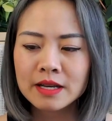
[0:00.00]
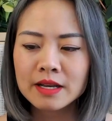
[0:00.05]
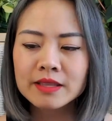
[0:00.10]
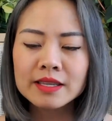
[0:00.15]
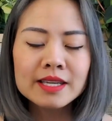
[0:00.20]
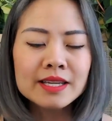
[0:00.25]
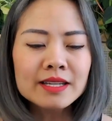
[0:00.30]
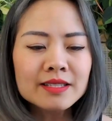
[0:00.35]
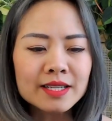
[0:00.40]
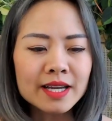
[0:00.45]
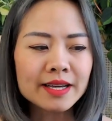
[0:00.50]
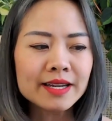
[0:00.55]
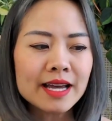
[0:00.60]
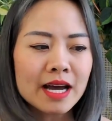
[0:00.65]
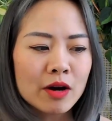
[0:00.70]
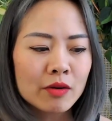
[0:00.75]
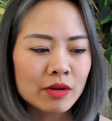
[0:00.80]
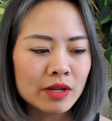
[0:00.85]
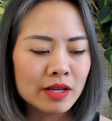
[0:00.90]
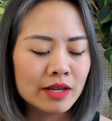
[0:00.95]
The inside
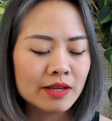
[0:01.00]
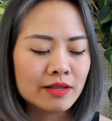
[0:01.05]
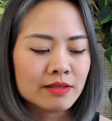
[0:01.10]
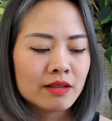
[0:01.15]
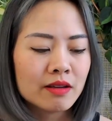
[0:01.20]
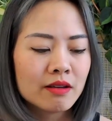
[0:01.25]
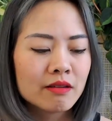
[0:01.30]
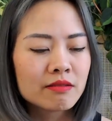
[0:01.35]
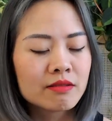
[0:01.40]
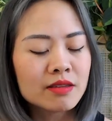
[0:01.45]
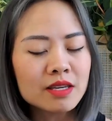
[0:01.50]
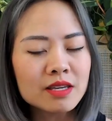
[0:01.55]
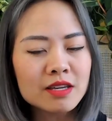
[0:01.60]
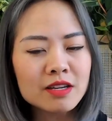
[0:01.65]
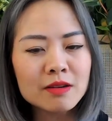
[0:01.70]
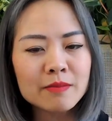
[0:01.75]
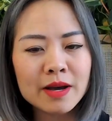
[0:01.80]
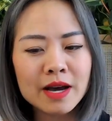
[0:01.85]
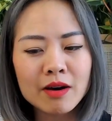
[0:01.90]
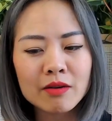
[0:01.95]
out is thinking
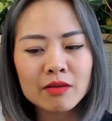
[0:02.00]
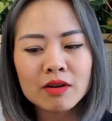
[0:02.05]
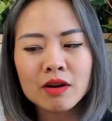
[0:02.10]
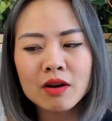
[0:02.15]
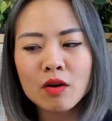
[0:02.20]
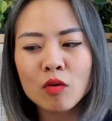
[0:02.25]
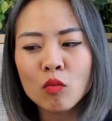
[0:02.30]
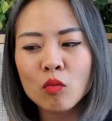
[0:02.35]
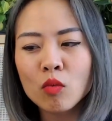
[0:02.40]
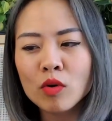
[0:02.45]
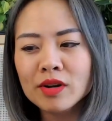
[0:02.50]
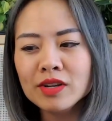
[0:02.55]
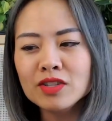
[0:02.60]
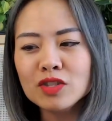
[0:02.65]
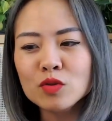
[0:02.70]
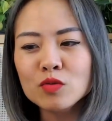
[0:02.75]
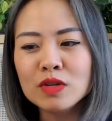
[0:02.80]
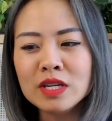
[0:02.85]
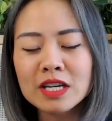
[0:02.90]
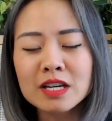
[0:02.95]
about what is
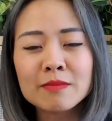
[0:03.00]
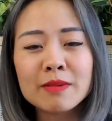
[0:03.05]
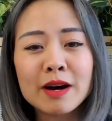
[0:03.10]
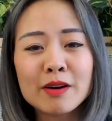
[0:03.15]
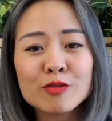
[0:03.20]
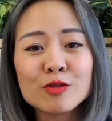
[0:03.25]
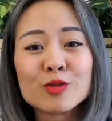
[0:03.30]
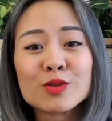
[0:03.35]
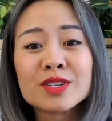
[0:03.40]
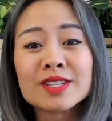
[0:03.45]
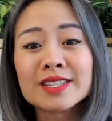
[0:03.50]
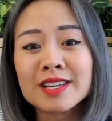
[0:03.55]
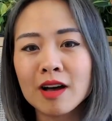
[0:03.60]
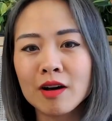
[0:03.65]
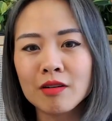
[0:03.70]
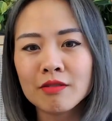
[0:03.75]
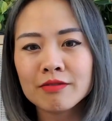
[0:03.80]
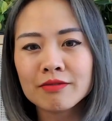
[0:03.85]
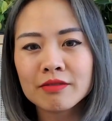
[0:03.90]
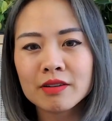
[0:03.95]
unique about
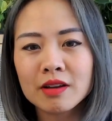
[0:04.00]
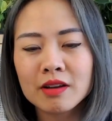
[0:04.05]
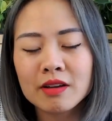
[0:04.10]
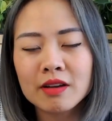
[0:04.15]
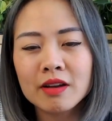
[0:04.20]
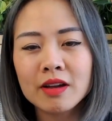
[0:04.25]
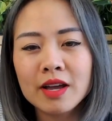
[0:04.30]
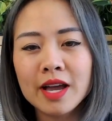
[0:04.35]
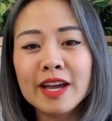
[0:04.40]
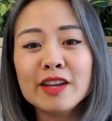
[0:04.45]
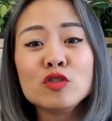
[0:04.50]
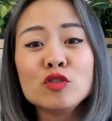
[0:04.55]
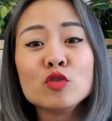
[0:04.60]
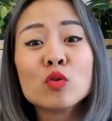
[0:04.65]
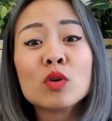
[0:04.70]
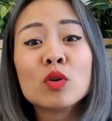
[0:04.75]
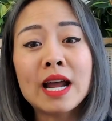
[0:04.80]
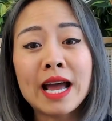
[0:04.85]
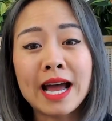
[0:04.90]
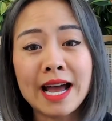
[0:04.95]
yourself and
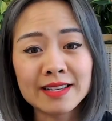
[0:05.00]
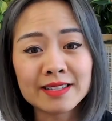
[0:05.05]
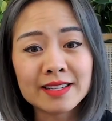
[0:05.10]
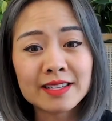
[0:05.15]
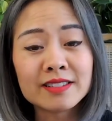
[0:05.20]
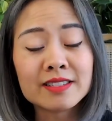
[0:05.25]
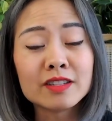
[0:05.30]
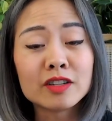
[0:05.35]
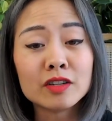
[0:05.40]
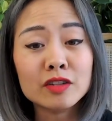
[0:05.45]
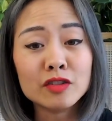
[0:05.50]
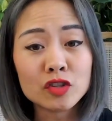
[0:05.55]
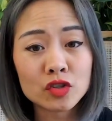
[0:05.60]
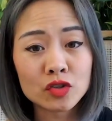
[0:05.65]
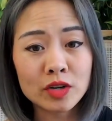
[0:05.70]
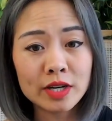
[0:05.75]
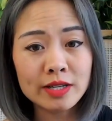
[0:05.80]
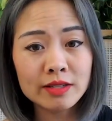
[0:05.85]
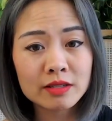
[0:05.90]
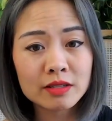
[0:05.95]
your assets and
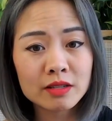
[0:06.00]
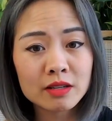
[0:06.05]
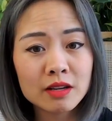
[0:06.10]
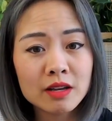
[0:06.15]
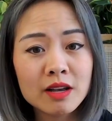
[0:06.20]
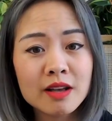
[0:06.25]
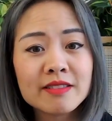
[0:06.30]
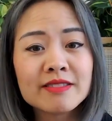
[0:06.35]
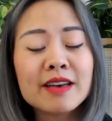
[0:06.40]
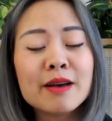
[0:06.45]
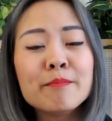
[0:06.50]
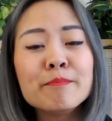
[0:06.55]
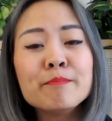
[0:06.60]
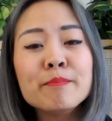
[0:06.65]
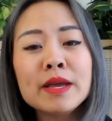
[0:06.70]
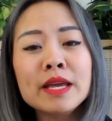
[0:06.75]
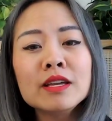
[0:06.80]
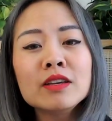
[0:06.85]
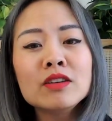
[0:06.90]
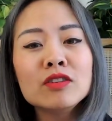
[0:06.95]
constraints that
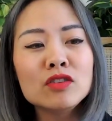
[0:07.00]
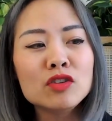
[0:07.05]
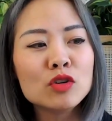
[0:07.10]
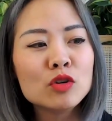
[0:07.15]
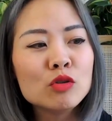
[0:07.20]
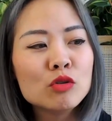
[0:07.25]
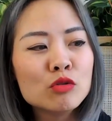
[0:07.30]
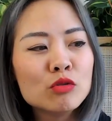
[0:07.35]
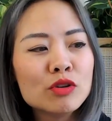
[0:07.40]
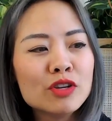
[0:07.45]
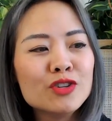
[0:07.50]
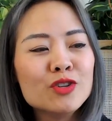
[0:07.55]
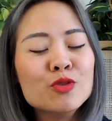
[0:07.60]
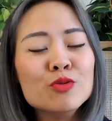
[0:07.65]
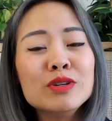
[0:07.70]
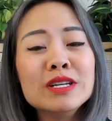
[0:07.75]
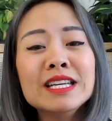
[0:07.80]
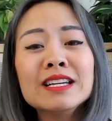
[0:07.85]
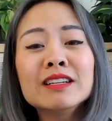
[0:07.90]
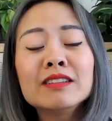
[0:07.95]
make you
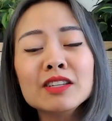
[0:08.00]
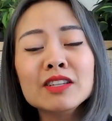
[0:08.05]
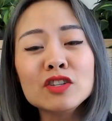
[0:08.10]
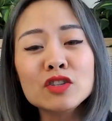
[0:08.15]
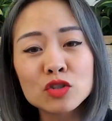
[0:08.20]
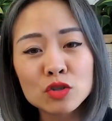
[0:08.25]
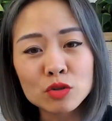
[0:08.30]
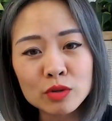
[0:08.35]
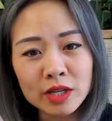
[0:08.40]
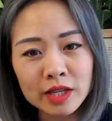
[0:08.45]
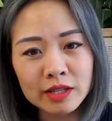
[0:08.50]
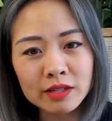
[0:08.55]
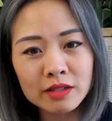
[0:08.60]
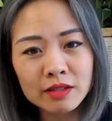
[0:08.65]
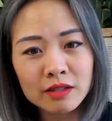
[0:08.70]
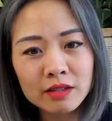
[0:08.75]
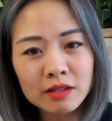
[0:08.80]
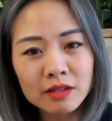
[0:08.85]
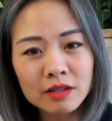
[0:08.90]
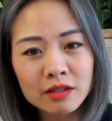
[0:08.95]
uniquely suited
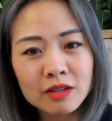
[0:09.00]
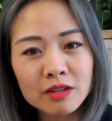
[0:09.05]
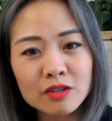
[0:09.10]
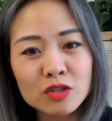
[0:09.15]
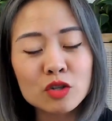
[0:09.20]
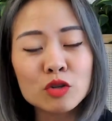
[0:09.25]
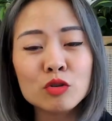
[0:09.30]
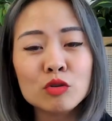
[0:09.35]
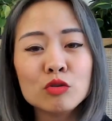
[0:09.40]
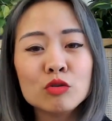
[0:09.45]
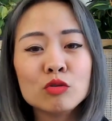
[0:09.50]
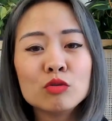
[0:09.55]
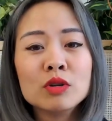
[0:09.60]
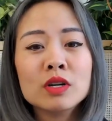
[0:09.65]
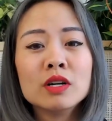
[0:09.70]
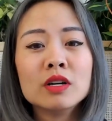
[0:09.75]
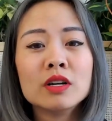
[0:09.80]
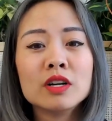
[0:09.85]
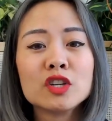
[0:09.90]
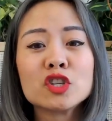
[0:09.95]
to
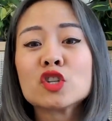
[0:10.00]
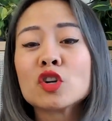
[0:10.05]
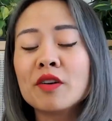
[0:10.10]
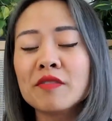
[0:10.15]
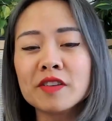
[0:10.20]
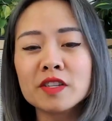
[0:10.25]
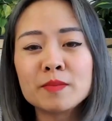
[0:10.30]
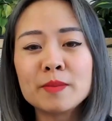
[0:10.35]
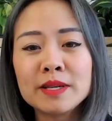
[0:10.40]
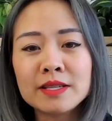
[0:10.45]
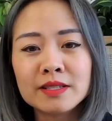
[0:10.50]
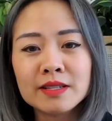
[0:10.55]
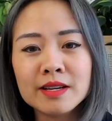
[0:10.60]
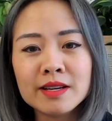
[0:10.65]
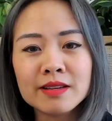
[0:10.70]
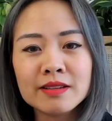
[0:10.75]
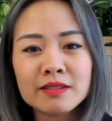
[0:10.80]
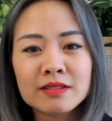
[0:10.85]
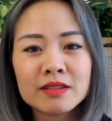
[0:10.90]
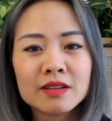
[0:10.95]
start this
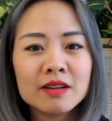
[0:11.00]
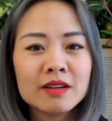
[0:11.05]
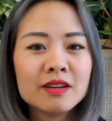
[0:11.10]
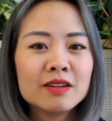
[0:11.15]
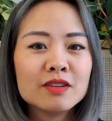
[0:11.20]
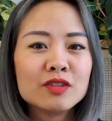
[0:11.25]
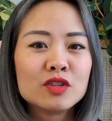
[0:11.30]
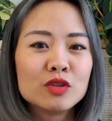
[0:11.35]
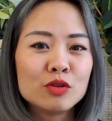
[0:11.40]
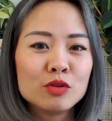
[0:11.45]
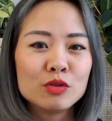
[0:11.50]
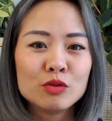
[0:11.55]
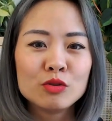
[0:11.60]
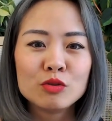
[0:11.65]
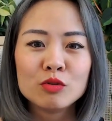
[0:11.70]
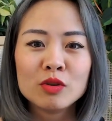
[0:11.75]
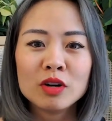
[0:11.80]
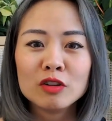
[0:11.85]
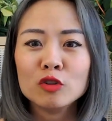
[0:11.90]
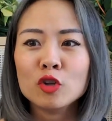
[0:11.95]
business,
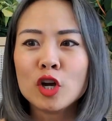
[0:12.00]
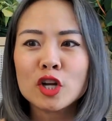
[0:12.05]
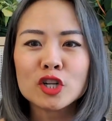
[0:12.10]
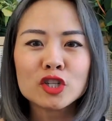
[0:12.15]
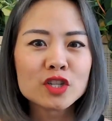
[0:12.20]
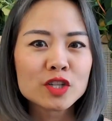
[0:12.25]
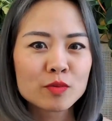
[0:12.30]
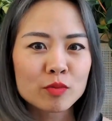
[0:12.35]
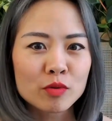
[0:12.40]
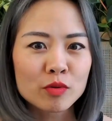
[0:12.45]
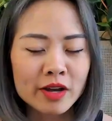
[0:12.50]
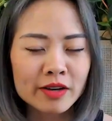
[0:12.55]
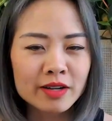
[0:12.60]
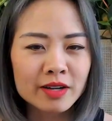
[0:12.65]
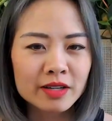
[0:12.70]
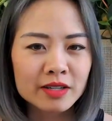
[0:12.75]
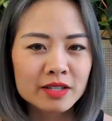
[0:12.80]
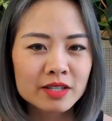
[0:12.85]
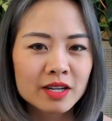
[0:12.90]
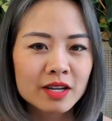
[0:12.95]
to launch this
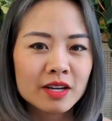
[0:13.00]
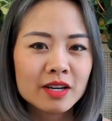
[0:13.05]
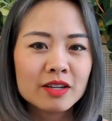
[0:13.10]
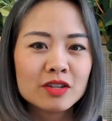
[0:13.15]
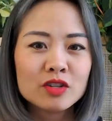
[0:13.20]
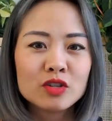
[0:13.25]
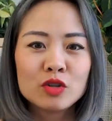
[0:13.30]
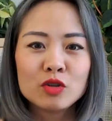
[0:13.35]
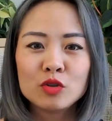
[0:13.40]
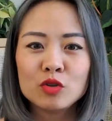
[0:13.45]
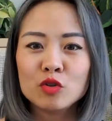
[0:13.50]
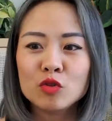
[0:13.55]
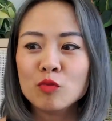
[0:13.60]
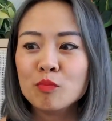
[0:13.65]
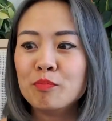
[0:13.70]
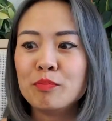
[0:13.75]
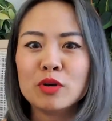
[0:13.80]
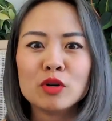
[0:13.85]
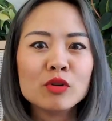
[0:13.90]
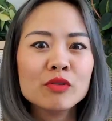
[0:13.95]
product, to
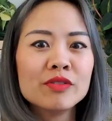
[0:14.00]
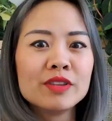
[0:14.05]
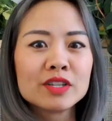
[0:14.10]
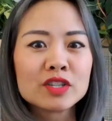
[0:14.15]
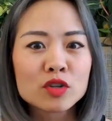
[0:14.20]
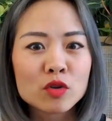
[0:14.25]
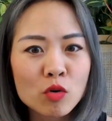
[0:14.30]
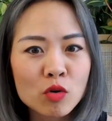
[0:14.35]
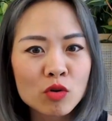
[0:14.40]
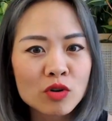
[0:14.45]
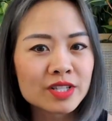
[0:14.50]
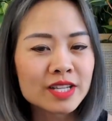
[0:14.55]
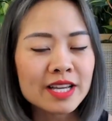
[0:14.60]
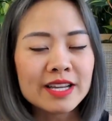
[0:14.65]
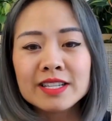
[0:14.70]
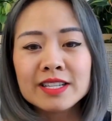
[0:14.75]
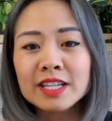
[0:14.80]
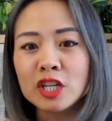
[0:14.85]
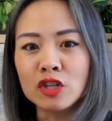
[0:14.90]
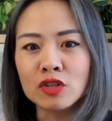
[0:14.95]
build this course
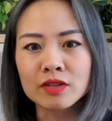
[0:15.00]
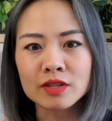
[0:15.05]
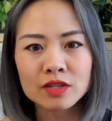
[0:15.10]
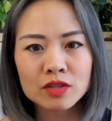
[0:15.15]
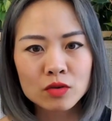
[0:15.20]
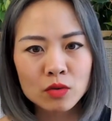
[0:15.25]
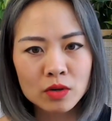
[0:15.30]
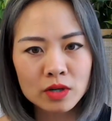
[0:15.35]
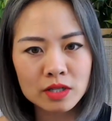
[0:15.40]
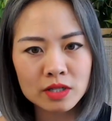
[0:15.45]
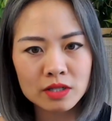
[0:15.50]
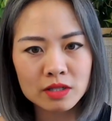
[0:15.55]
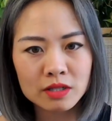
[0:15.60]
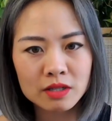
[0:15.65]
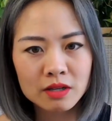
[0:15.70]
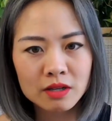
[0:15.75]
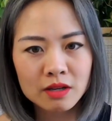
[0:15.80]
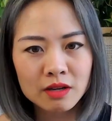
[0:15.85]
and teach this course.